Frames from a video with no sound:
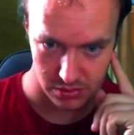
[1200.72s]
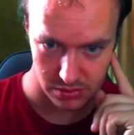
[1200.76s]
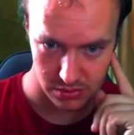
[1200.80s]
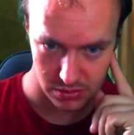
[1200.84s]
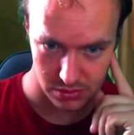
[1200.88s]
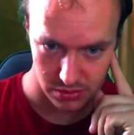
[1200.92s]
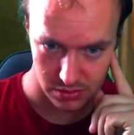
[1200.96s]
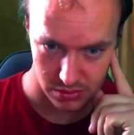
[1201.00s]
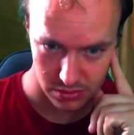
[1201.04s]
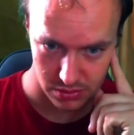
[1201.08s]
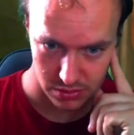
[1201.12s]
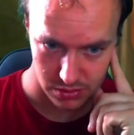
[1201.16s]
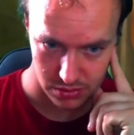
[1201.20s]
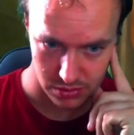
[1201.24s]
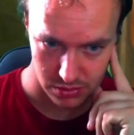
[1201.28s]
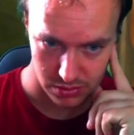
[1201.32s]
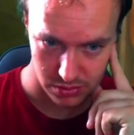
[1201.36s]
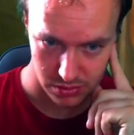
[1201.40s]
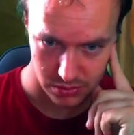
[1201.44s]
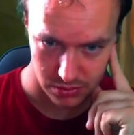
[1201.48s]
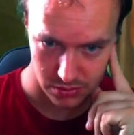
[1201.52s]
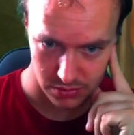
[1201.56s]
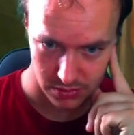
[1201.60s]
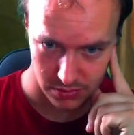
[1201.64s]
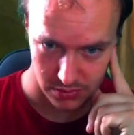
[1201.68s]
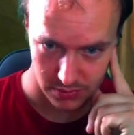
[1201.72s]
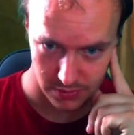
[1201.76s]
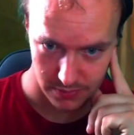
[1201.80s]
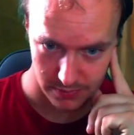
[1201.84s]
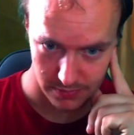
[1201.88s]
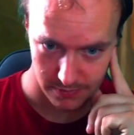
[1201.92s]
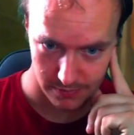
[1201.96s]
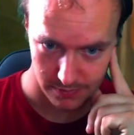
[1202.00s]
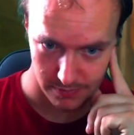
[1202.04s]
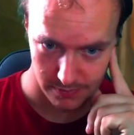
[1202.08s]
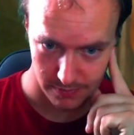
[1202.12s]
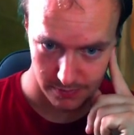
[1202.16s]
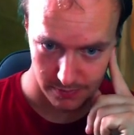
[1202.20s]

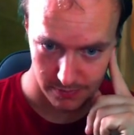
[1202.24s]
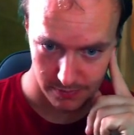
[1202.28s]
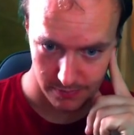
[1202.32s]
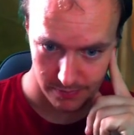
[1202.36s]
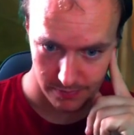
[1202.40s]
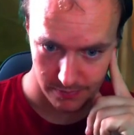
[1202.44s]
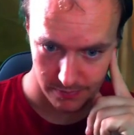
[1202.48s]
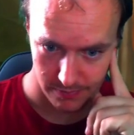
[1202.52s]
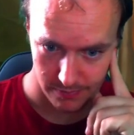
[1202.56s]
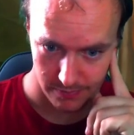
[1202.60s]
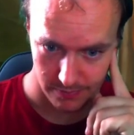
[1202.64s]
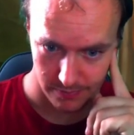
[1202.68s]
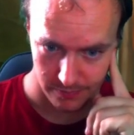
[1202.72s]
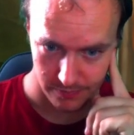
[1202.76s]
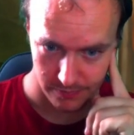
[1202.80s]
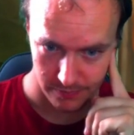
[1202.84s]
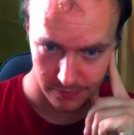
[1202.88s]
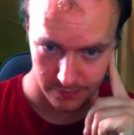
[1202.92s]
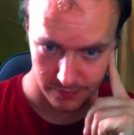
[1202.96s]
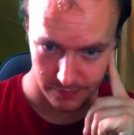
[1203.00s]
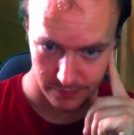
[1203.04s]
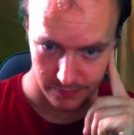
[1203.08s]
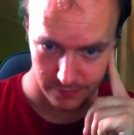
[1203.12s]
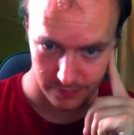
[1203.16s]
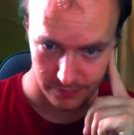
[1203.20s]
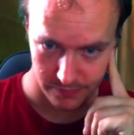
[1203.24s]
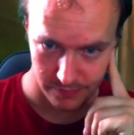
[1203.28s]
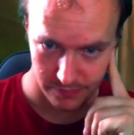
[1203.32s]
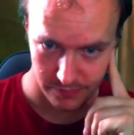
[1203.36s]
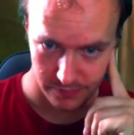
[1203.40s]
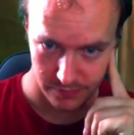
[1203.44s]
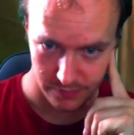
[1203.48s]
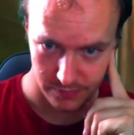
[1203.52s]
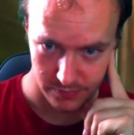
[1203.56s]
(no one is talking)